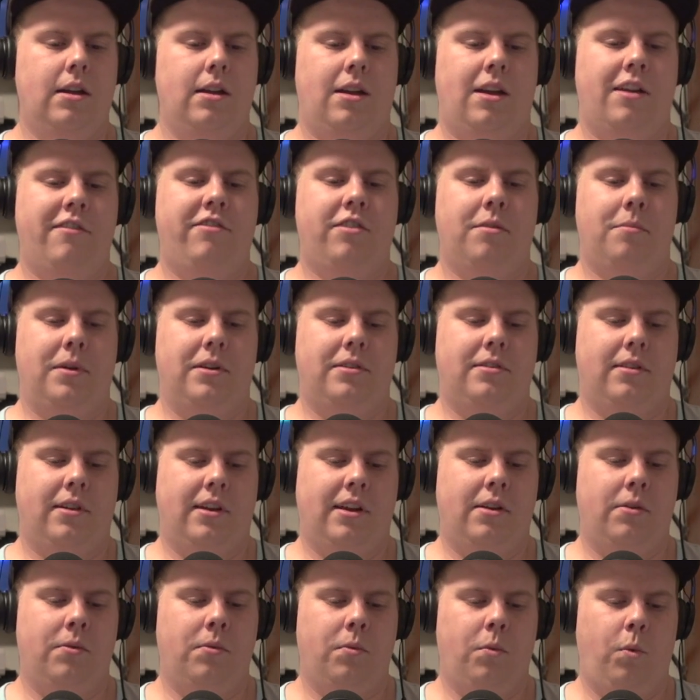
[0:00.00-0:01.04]

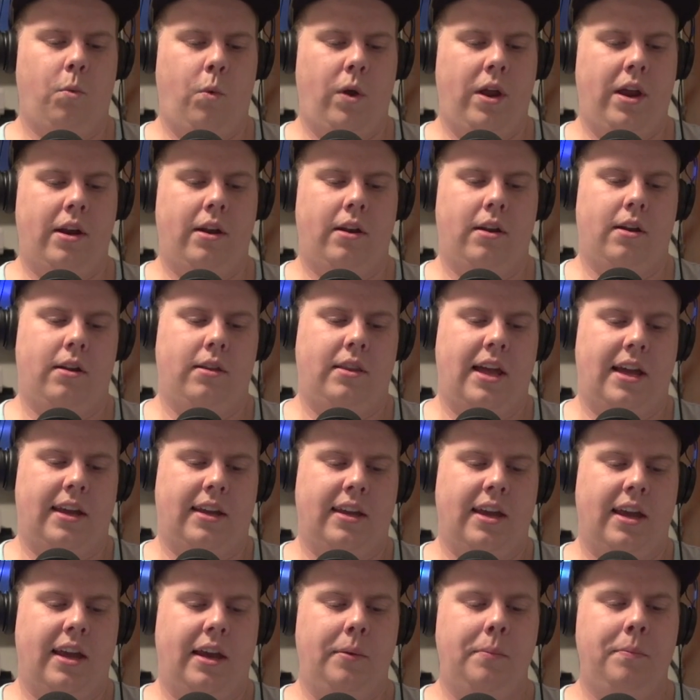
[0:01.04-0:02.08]
Infamously win that
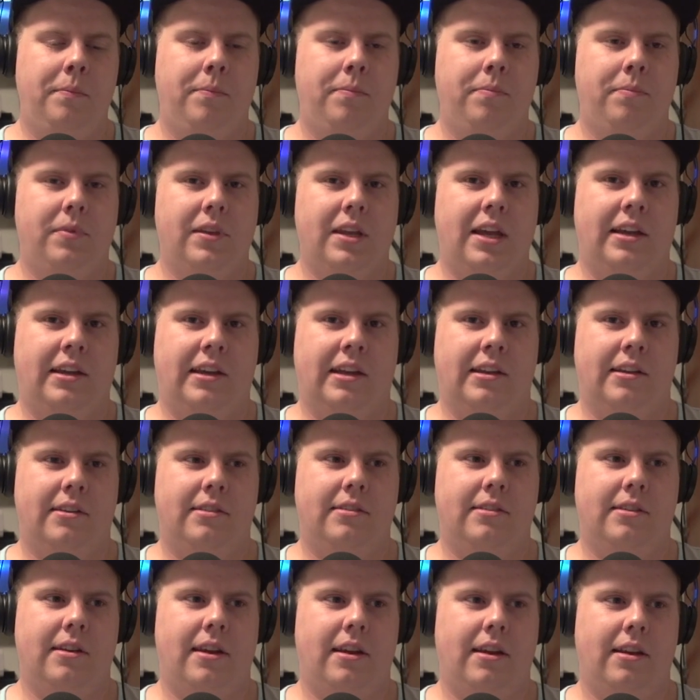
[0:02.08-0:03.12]
game
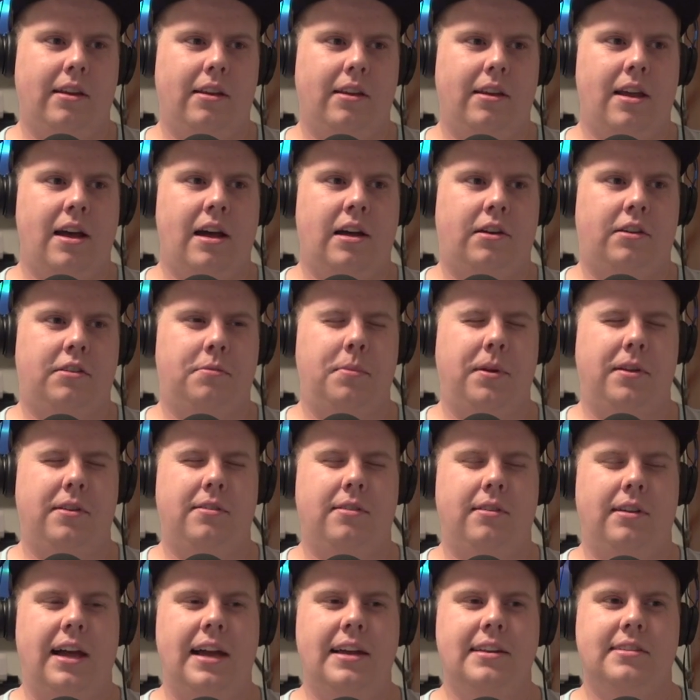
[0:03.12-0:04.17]
against Alex
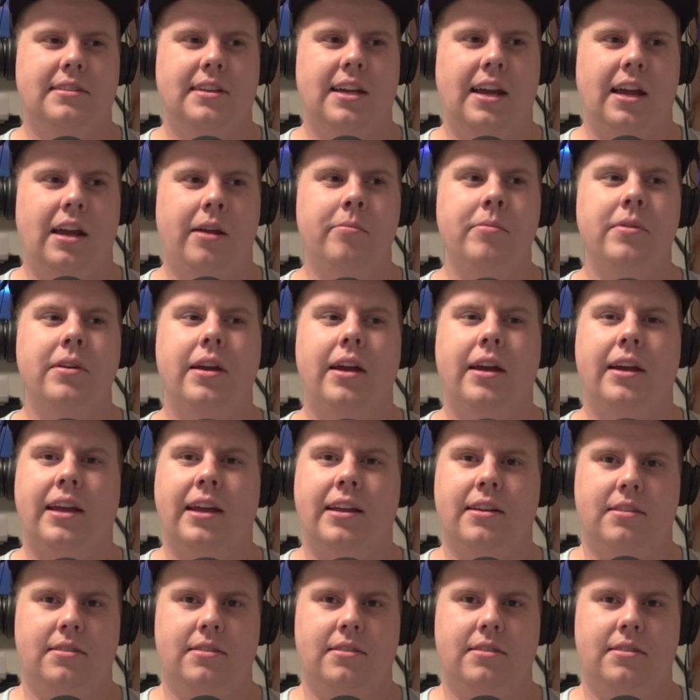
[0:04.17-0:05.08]
Smith's last game with